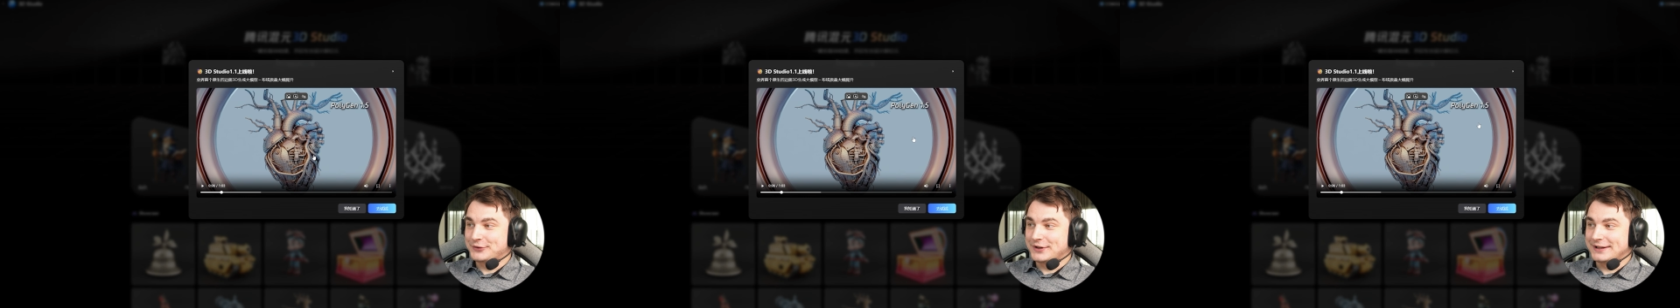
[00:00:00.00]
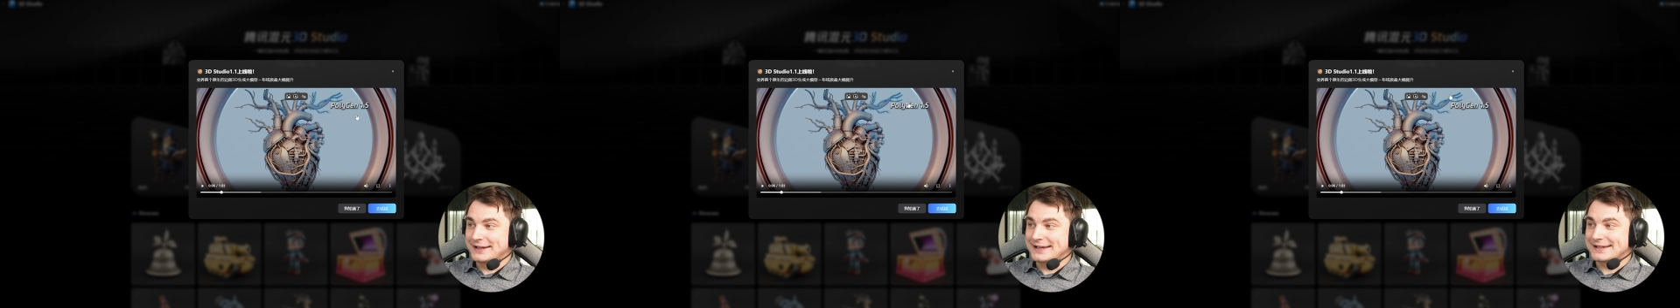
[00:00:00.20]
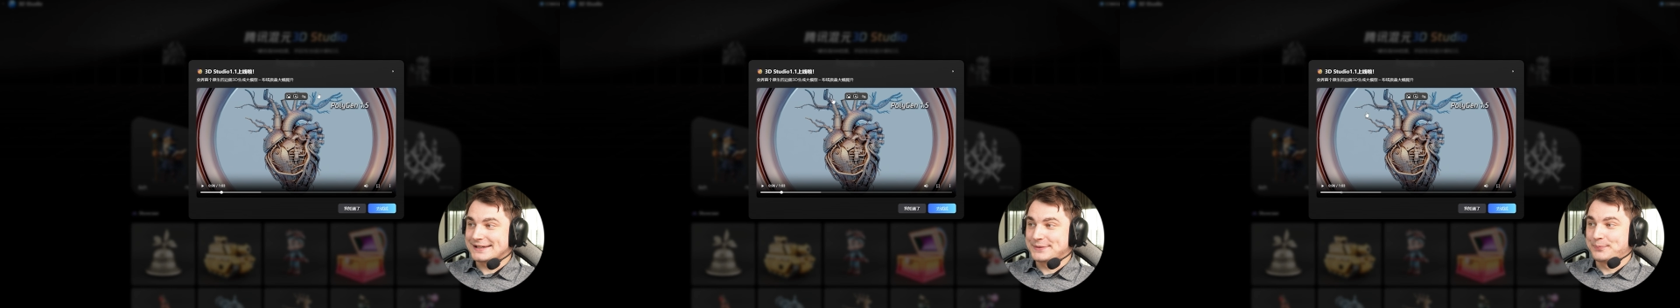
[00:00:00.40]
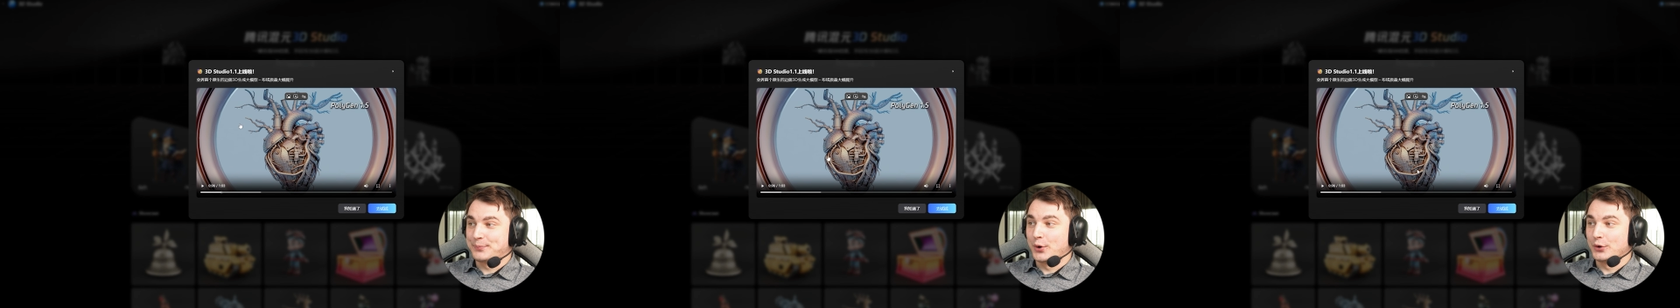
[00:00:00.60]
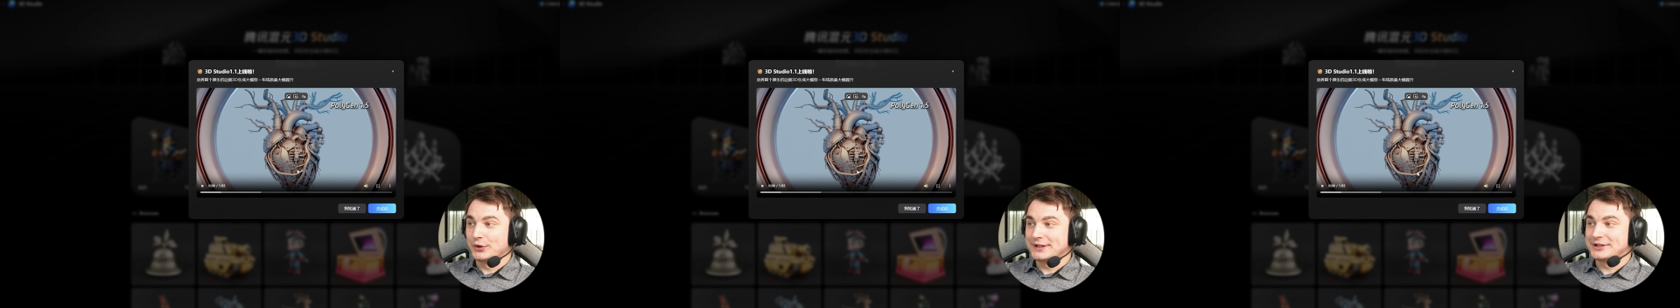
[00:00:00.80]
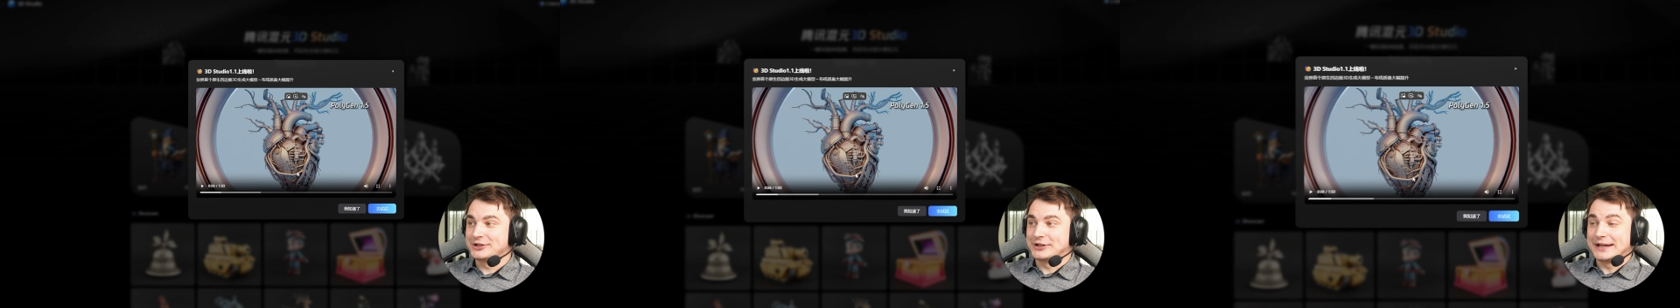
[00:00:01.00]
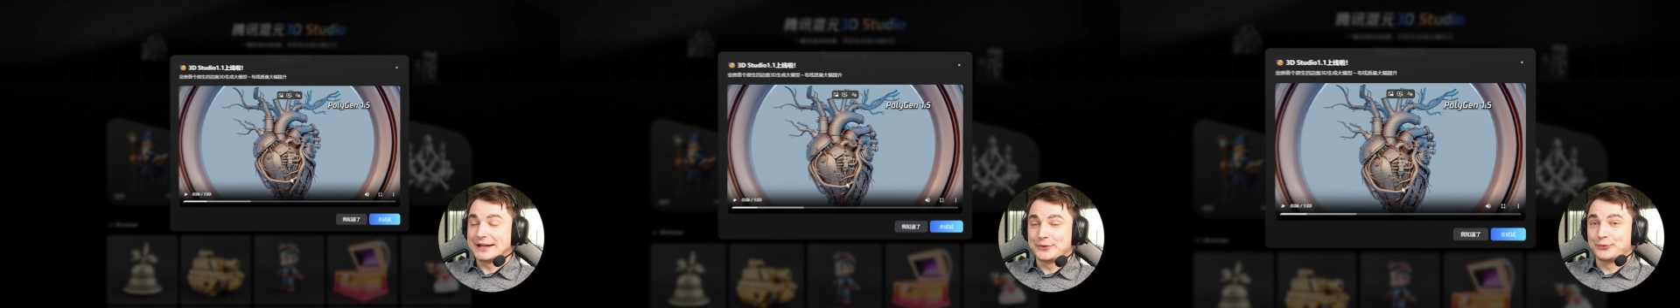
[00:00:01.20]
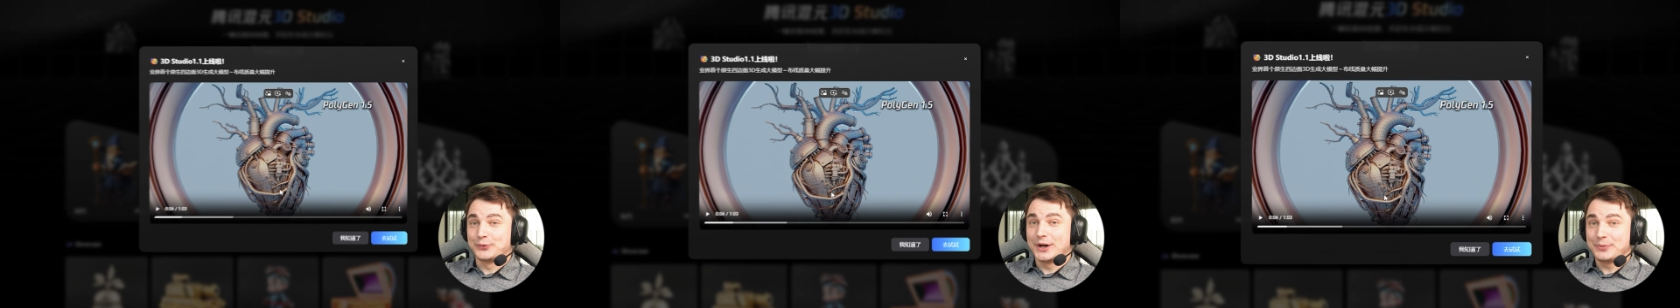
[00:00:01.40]
released
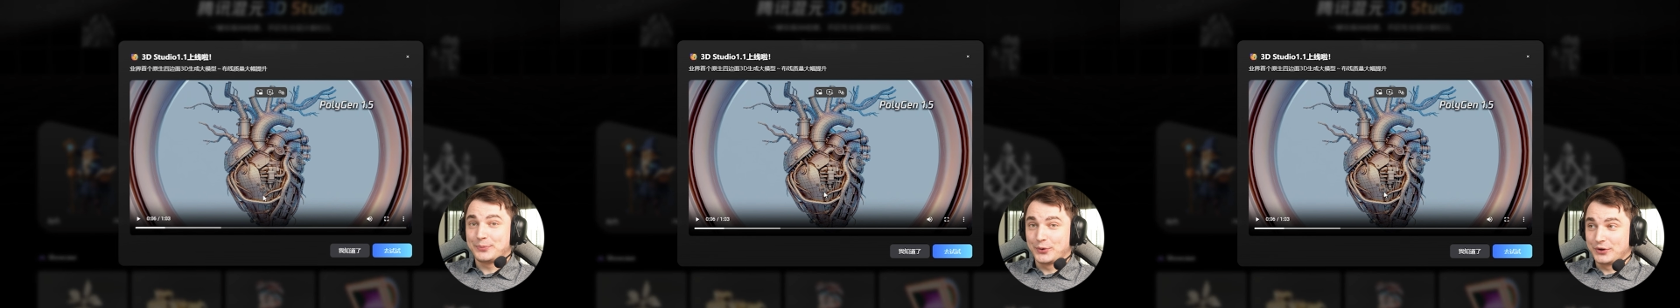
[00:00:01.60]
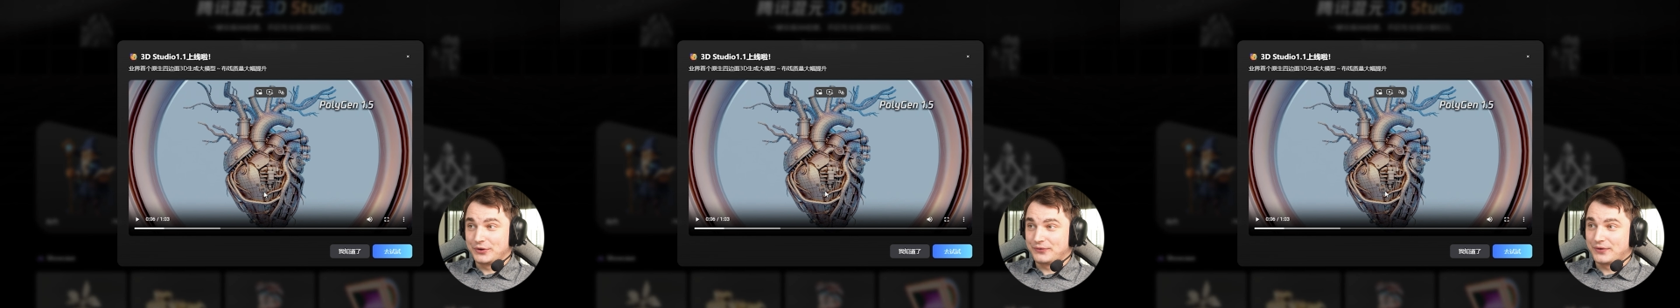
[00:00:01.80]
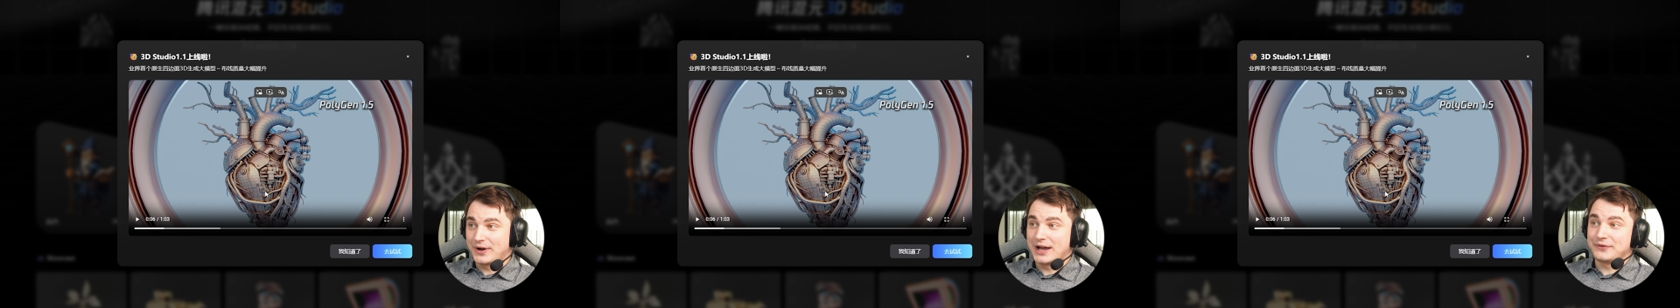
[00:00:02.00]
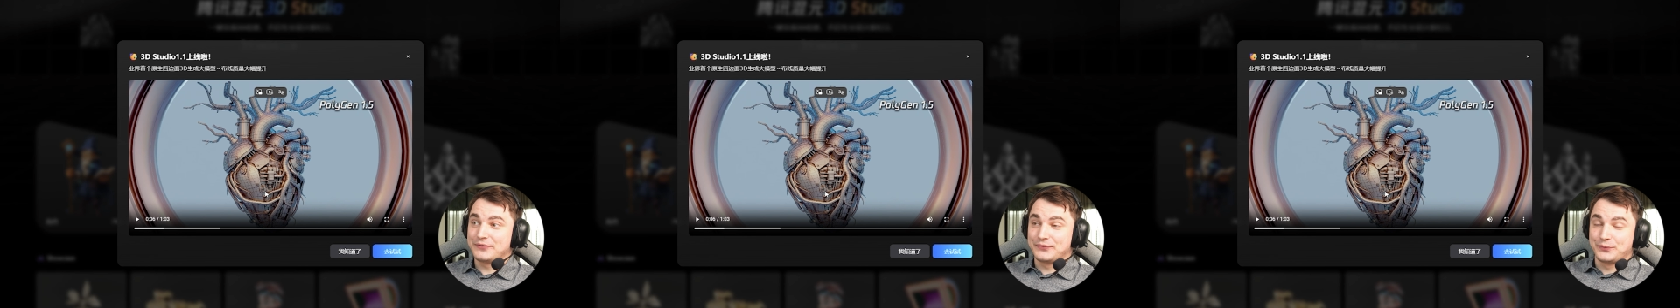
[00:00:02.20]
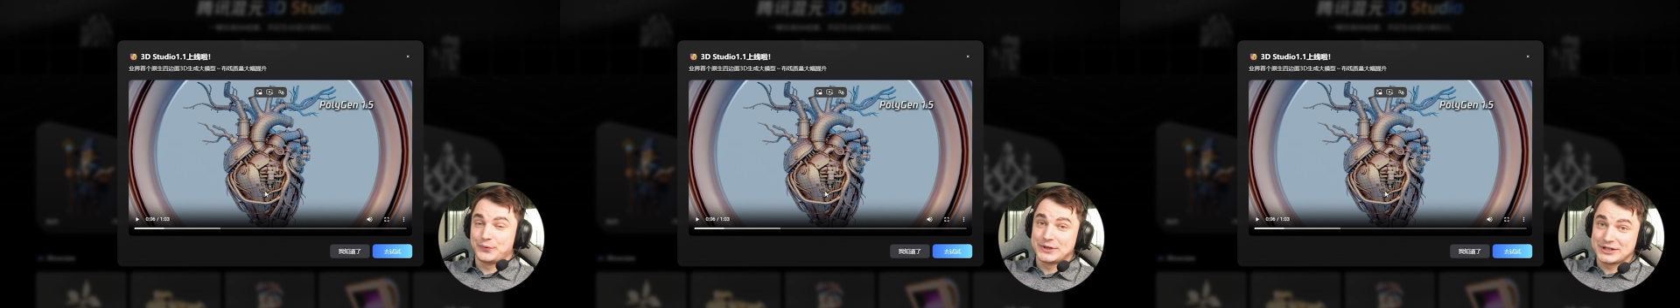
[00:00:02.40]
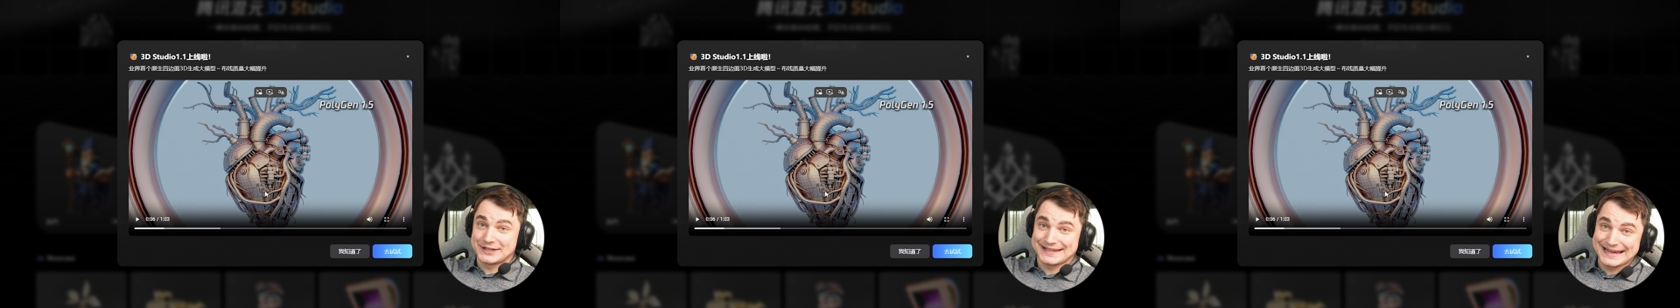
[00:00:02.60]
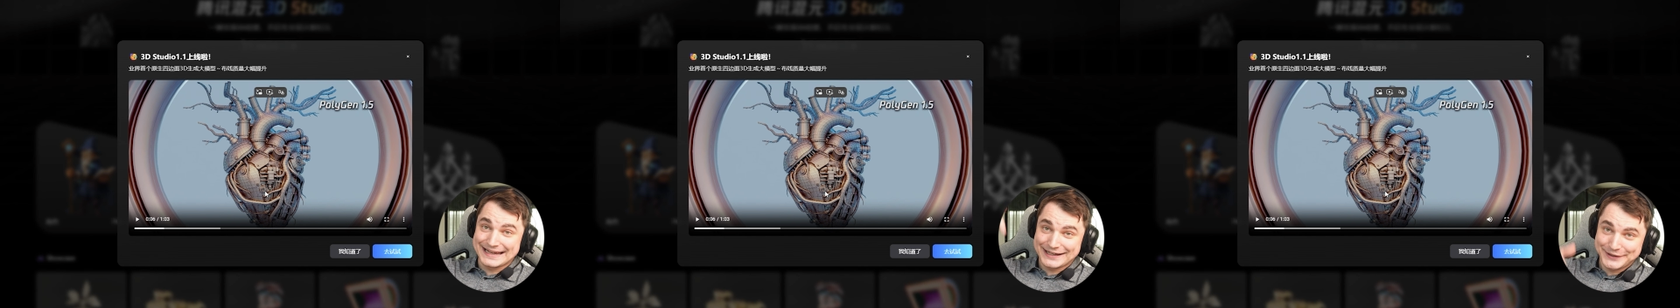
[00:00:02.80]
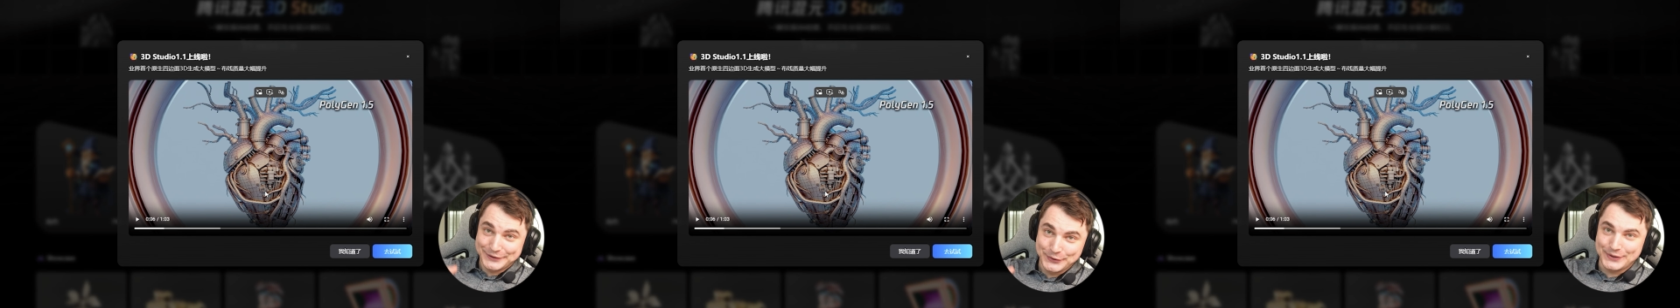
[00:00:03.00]
Polygen 1.5, which is
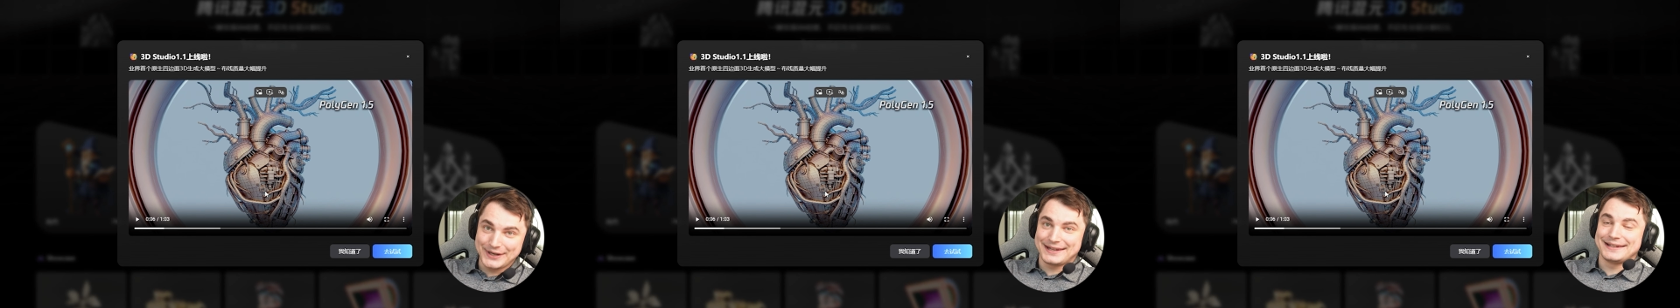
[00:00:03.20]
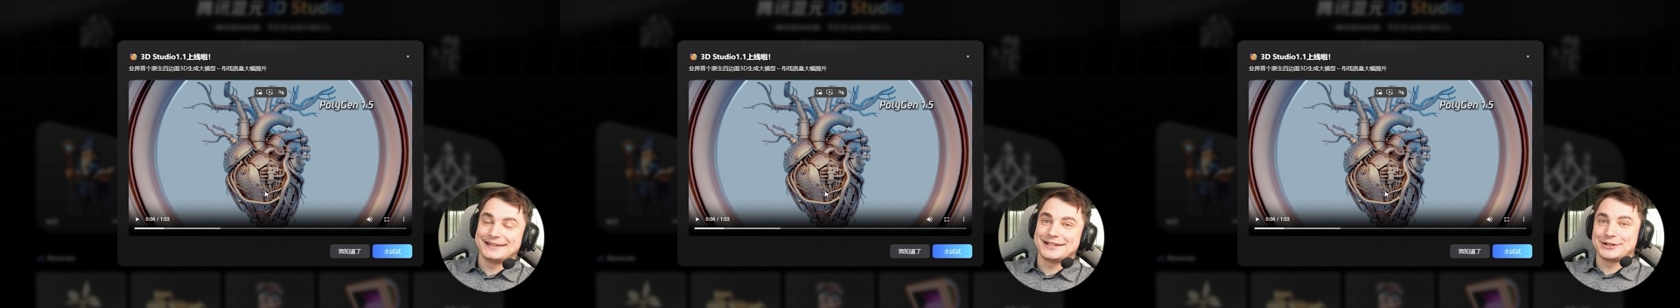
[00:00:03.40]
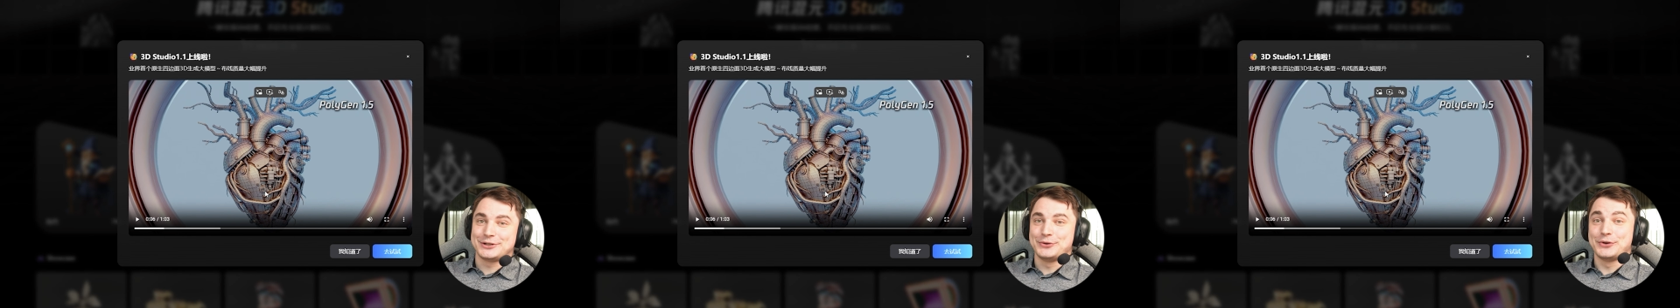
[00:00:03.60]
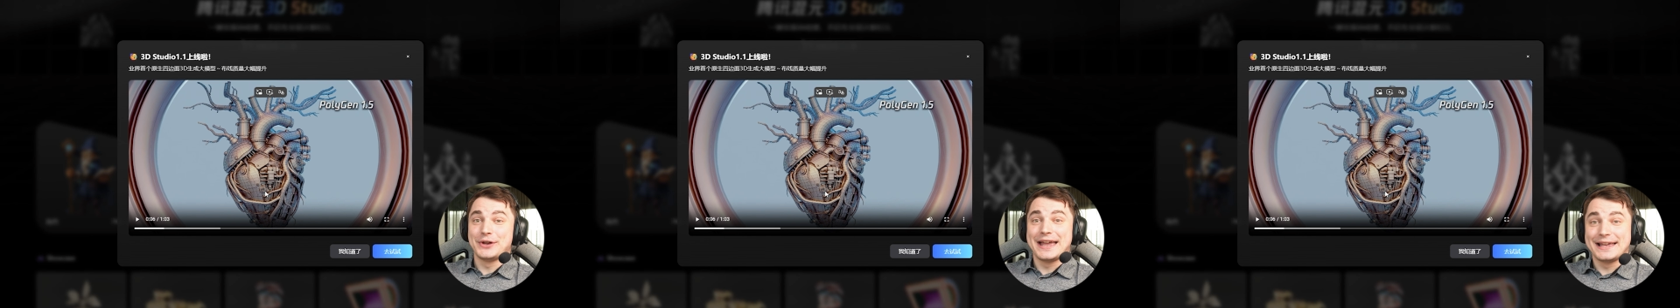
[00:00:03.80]
included in the studio,